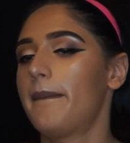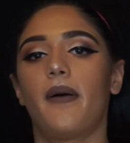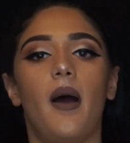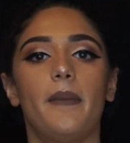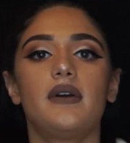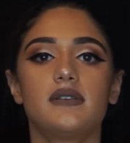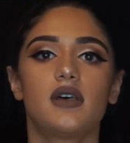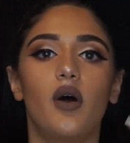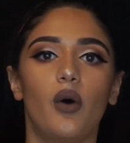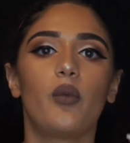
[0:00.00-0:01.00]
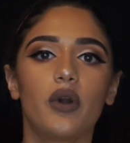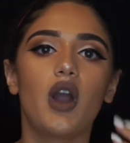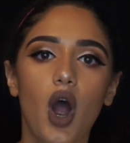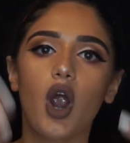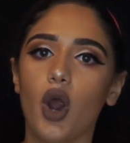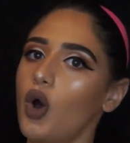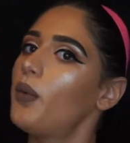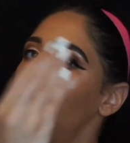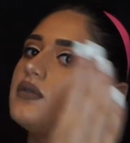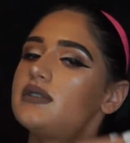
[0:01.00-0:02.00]
Promise, we are
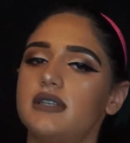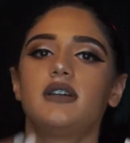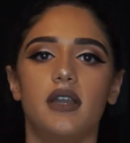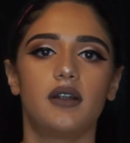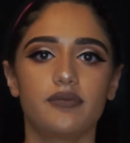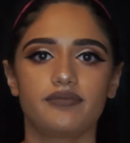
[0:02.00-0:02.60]
almost done.